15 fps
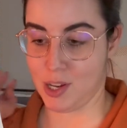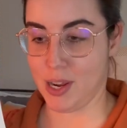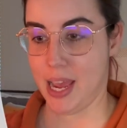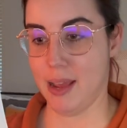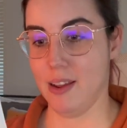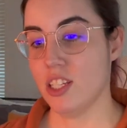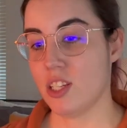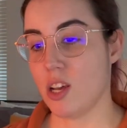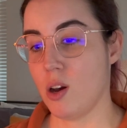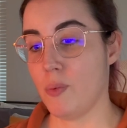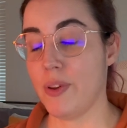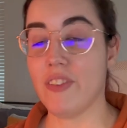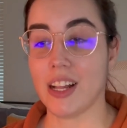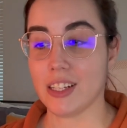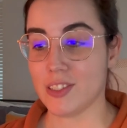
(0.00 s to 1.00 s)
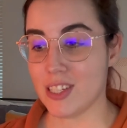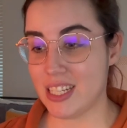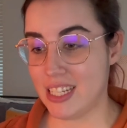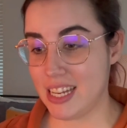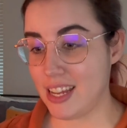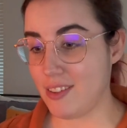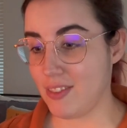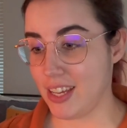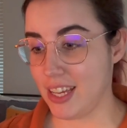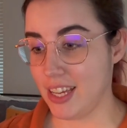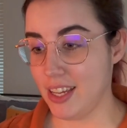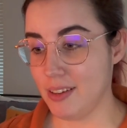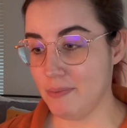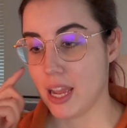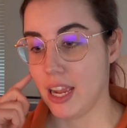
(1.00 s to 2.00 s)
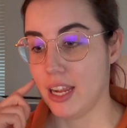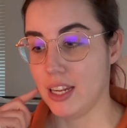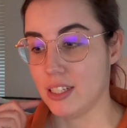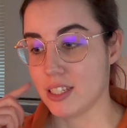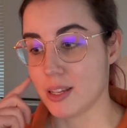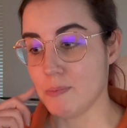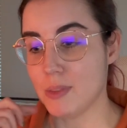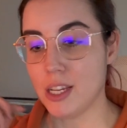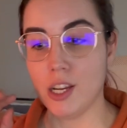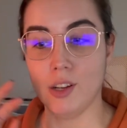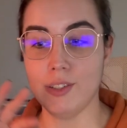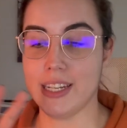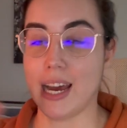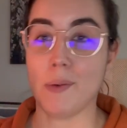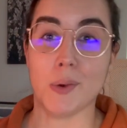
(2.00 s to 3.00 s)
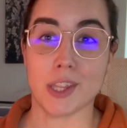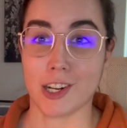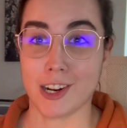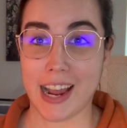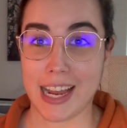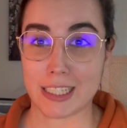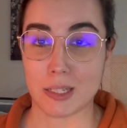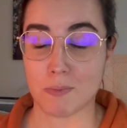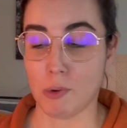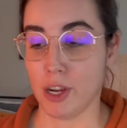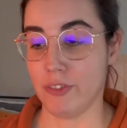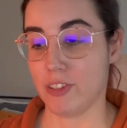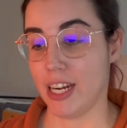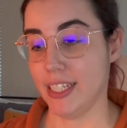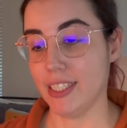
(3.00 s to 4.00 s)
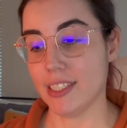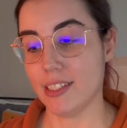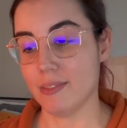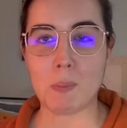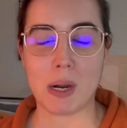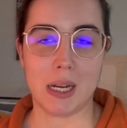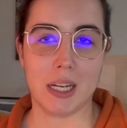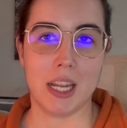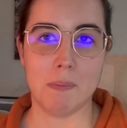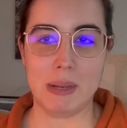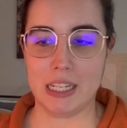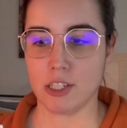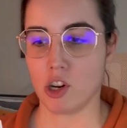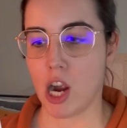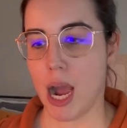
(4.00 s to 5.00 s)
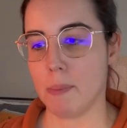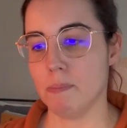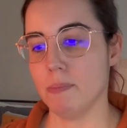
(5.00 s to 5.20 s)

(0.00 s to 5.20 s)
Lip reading: Okay, so we follow Stevie, and something goes down with her ex-boyfriend. Probably a piece of crap.